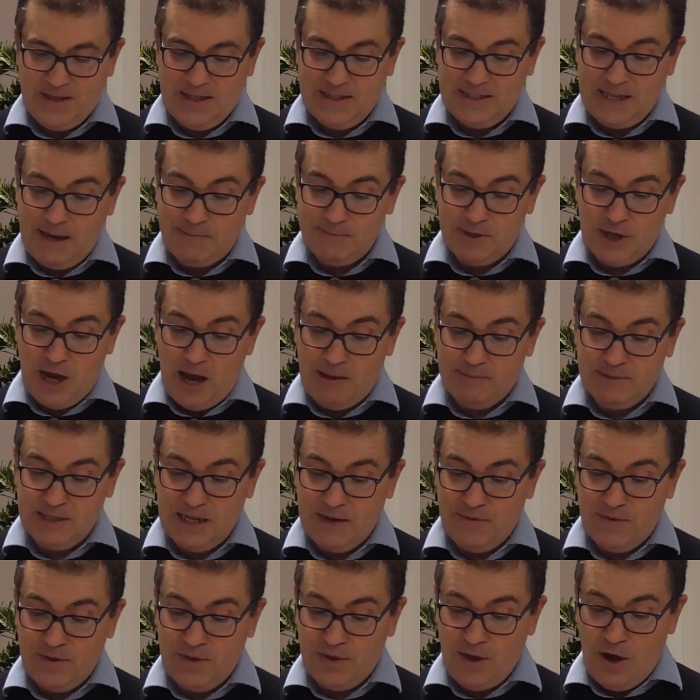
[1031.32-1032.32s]
Sometimes
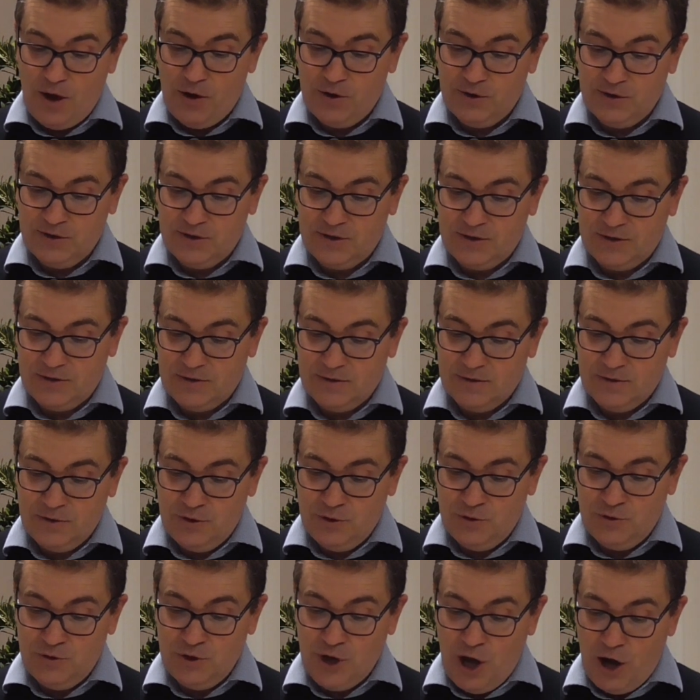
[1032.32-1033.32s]
even those
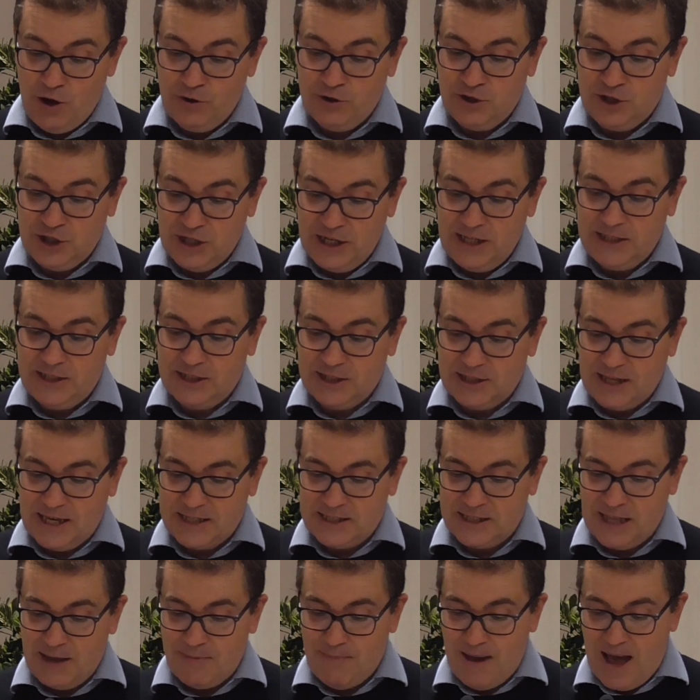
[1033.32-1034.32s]
who know Jesus
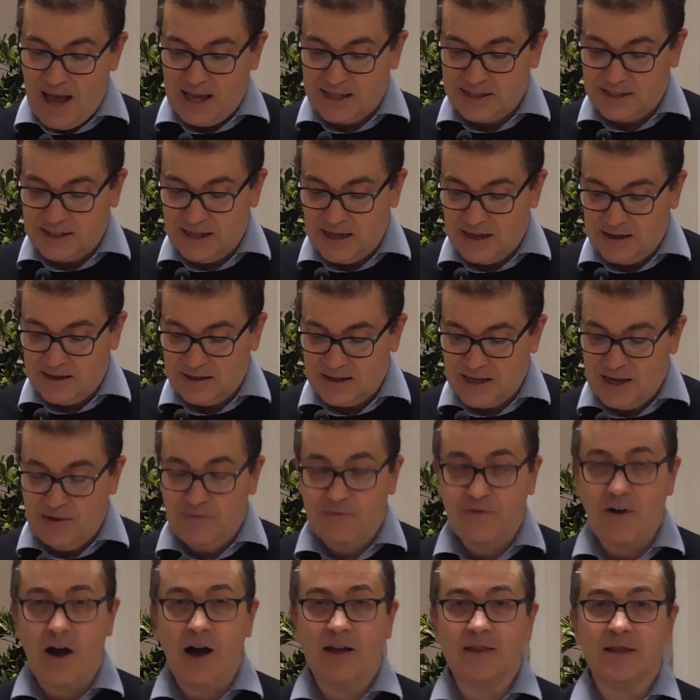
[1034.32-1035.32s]
as their master
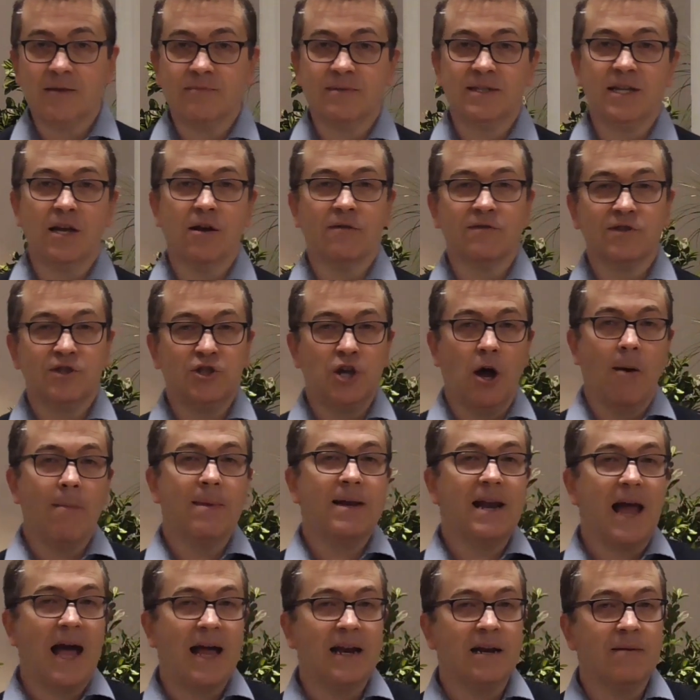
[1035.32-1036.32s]
can find themselves
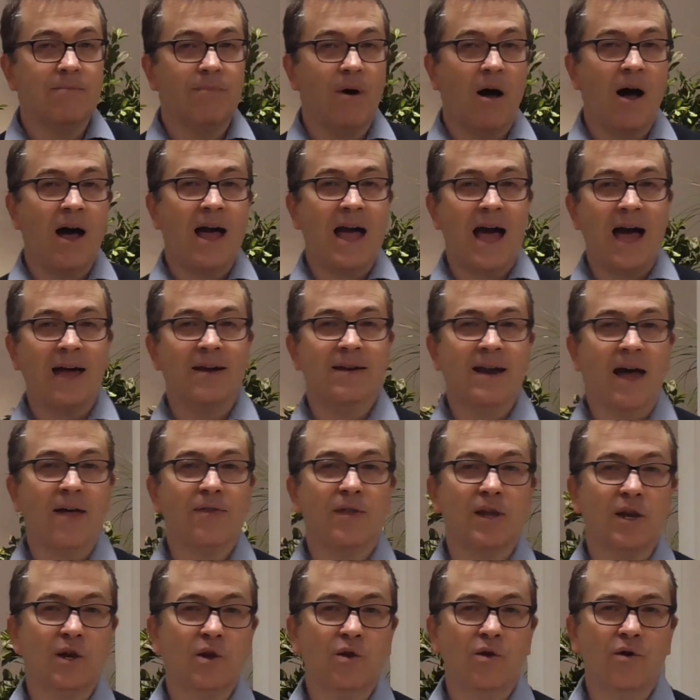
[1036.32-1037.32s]
dominated by
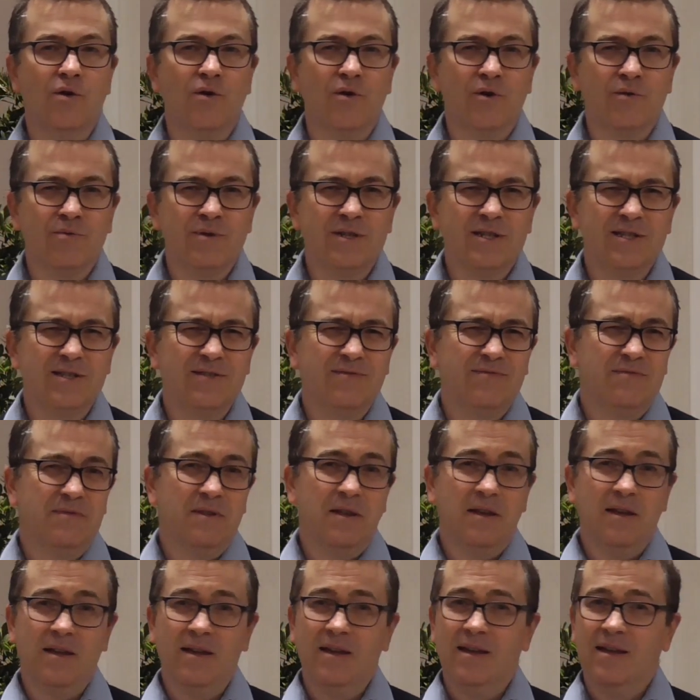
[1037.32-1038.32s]
another Lord, which
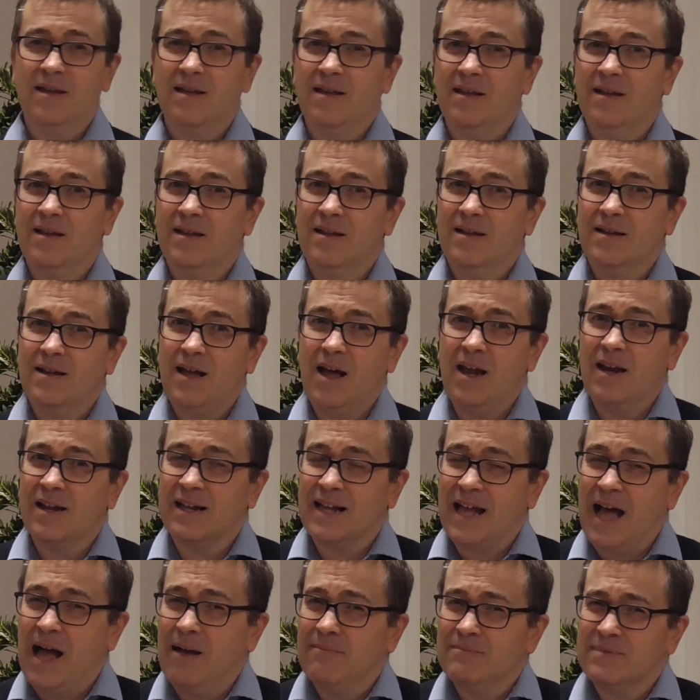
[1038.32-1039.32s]
kind
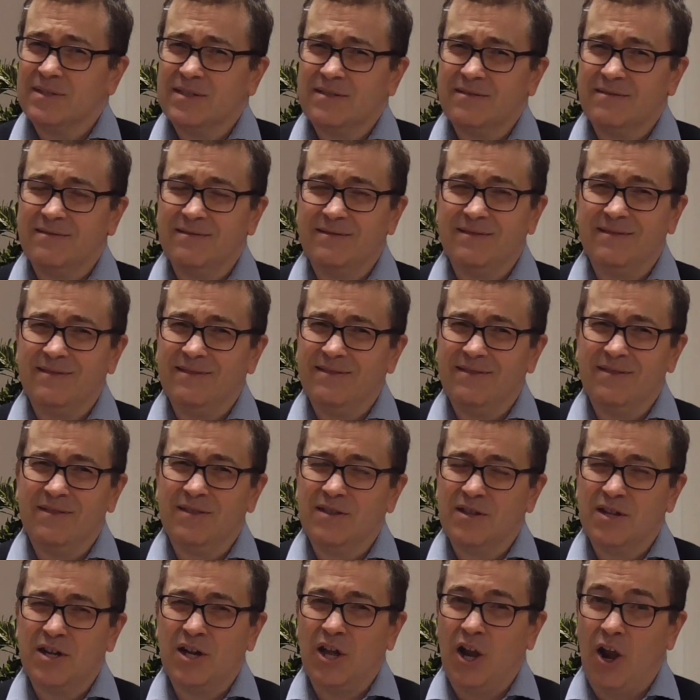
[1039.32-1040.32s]
of comes
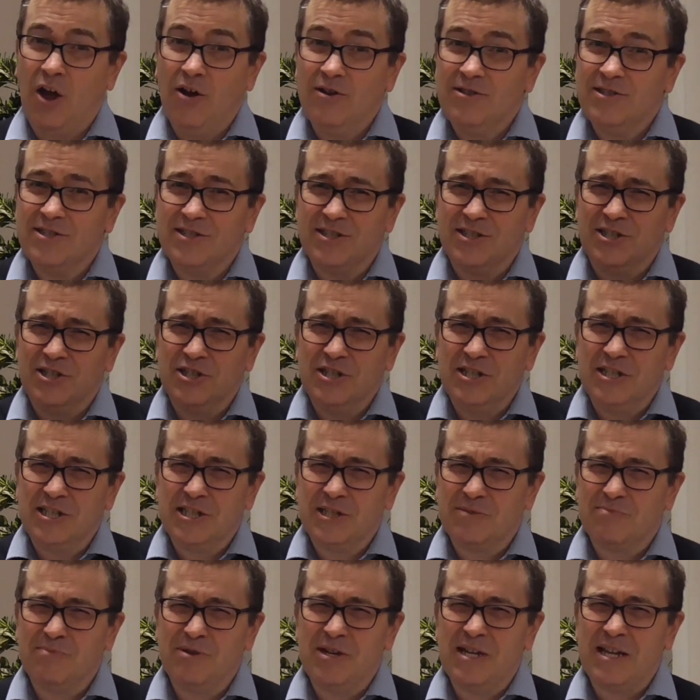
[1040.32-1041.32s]
close to
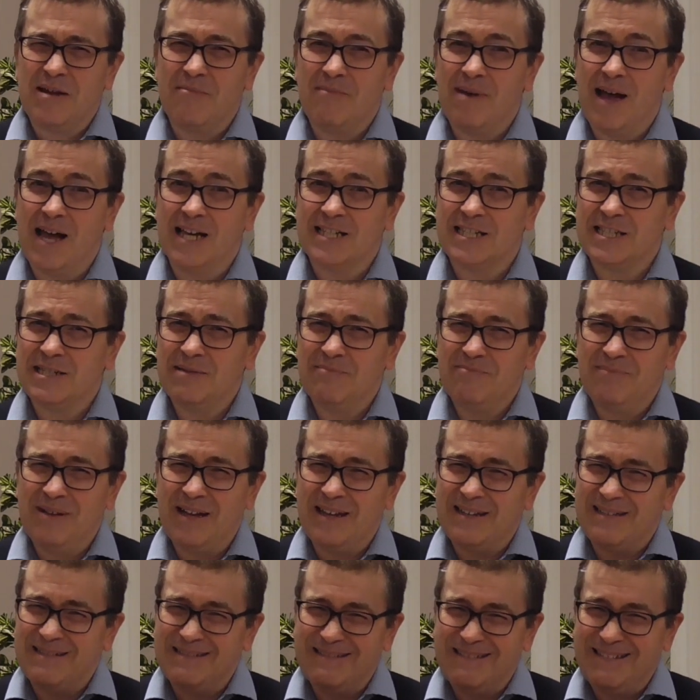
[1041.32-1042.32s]
Jesus being a master,
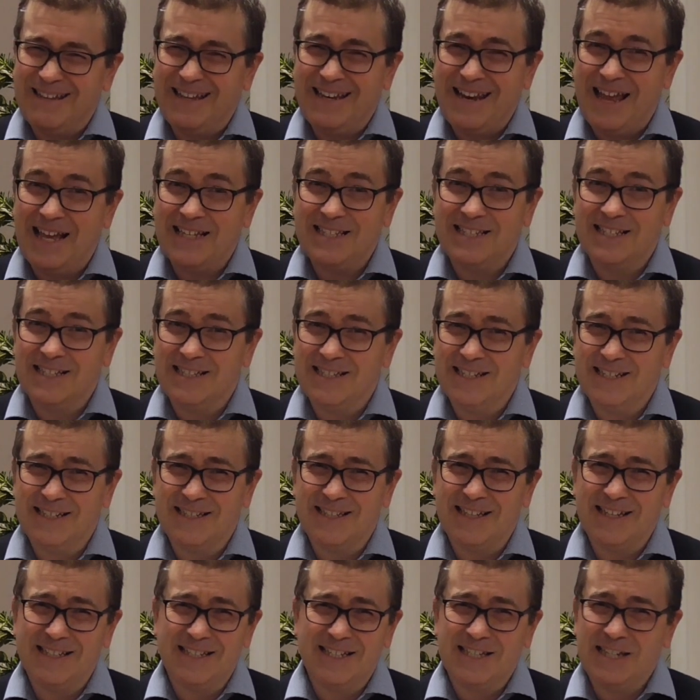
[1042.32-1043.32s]
but in essence
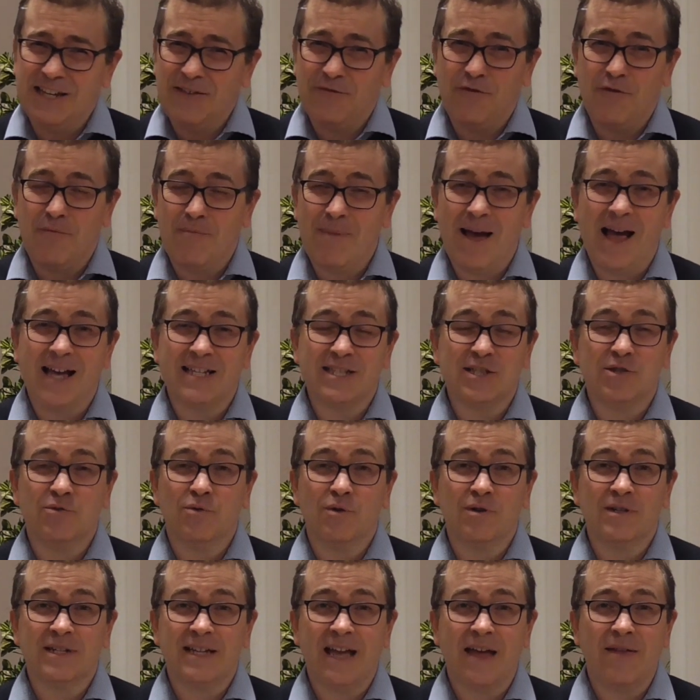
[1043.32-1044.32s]
is a different
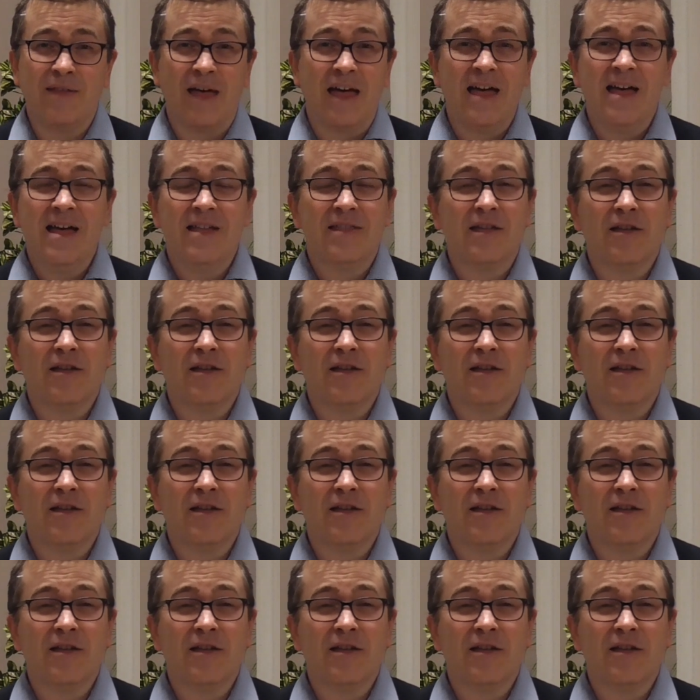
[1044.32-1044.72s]
master altogether.